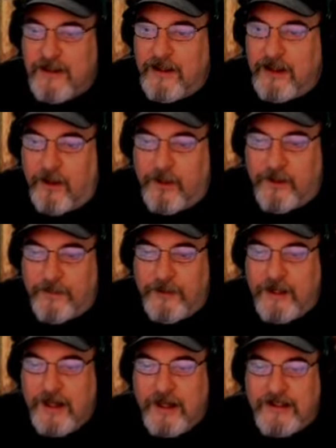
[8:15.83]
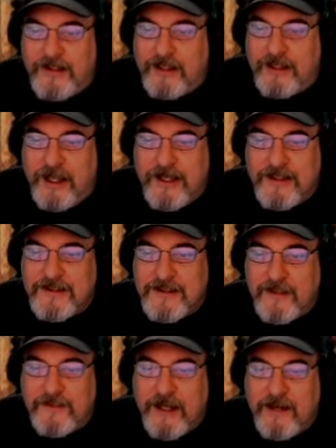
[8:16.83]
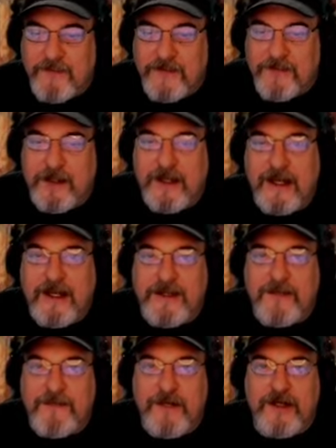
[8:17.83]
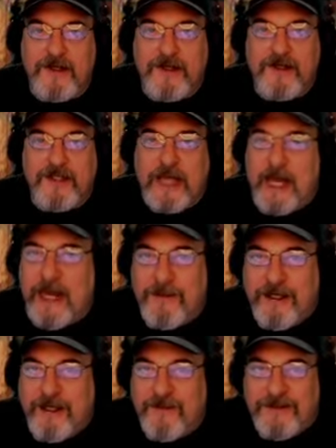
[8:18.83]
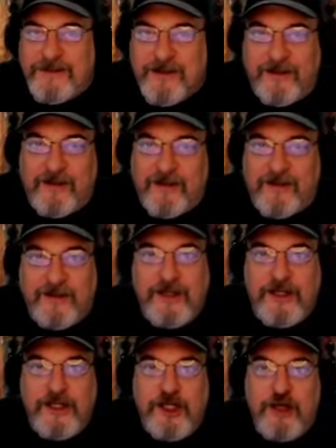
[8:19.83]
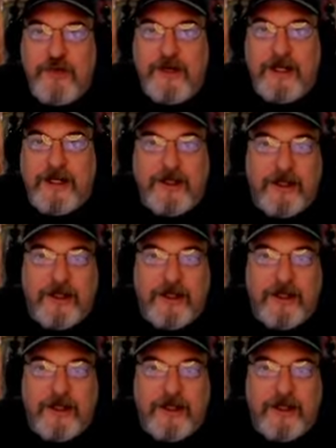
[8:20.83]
Older players would let us sometimes play in the miniatures game and give us a little unit in the